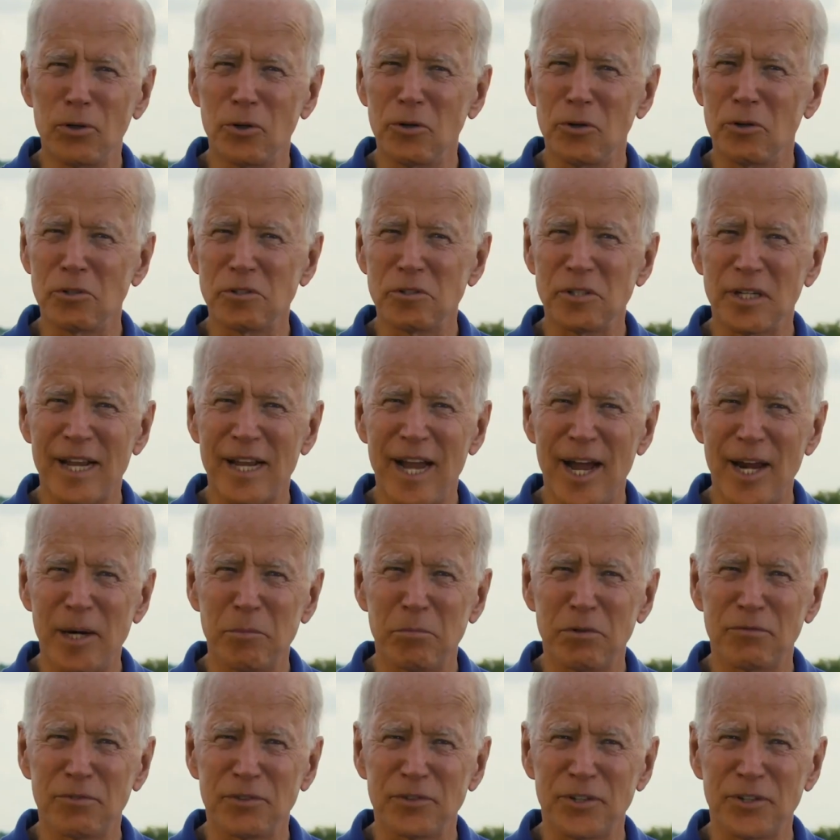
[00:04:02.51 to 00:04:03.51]
polluters
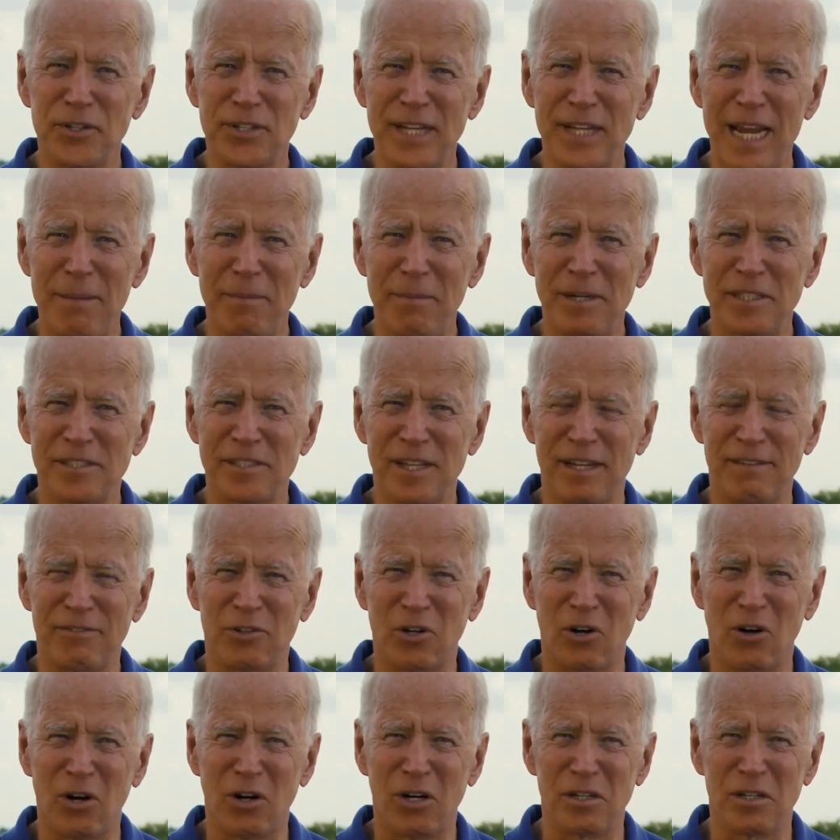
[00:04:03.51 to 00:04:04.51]
accountable for the damage
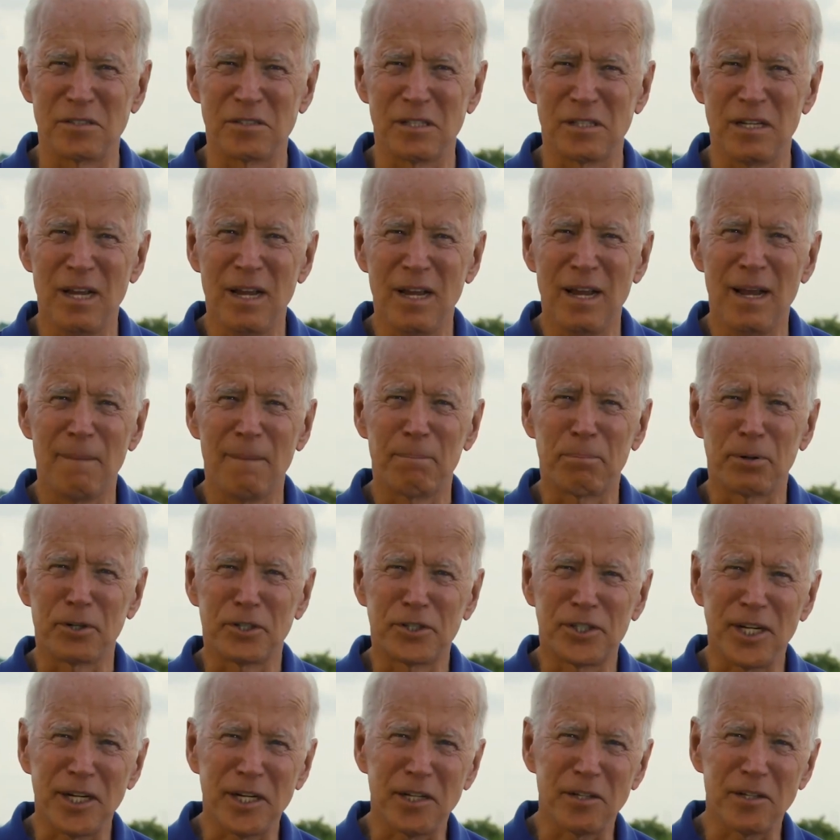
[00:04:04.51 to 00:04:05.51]
they've caused,
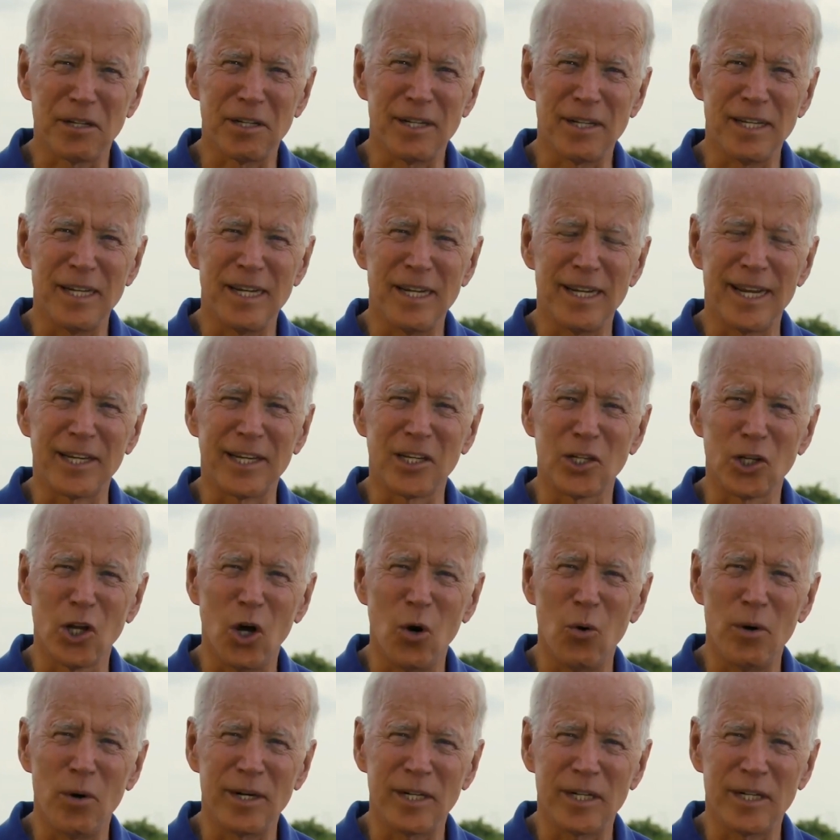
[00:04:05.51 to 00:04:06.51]
particularly in
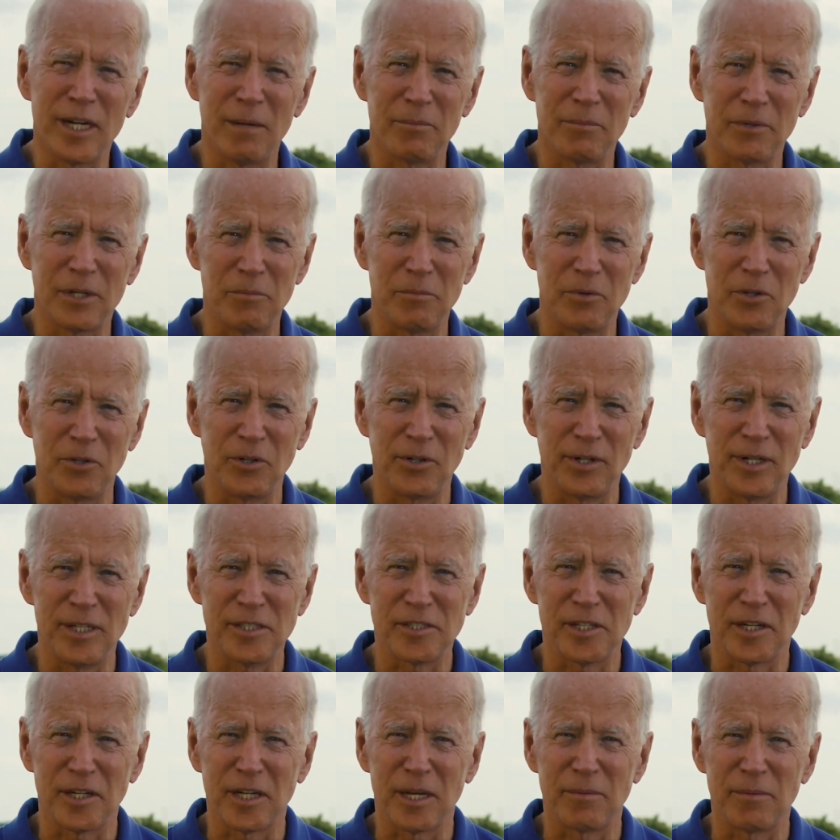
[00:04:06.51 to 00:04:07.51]
low-income
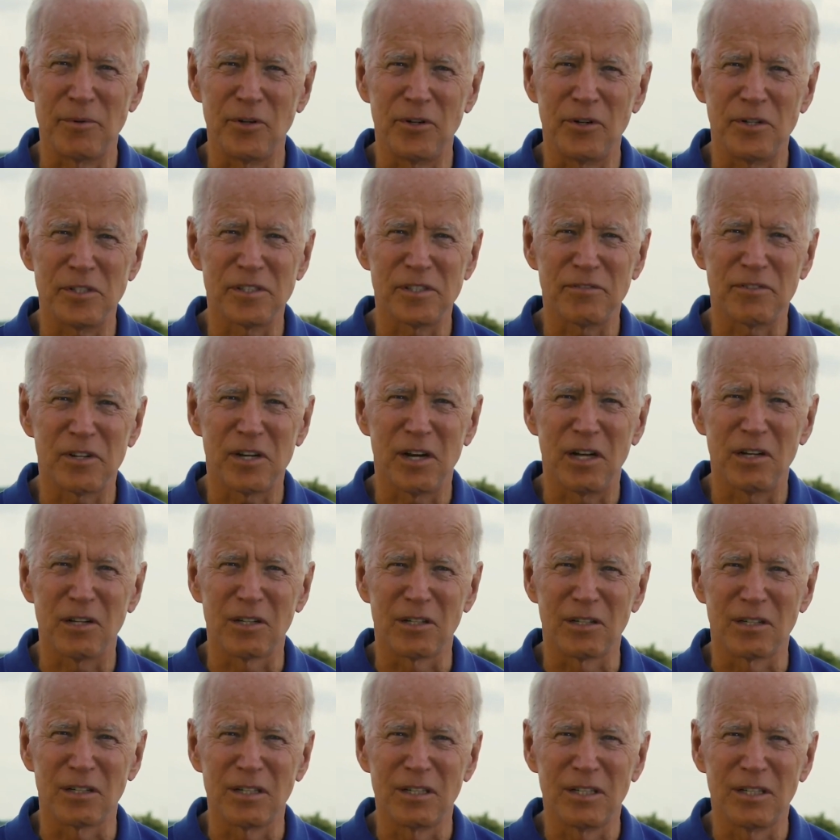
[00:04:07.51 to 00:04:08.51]
communities and communities of
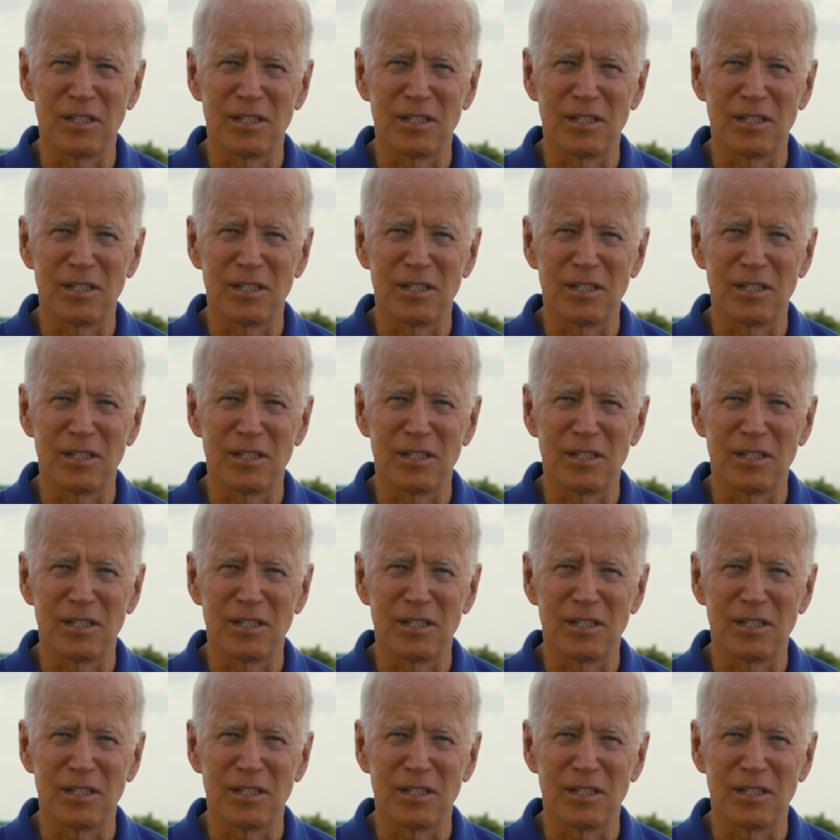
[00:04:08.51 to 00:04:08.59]
color.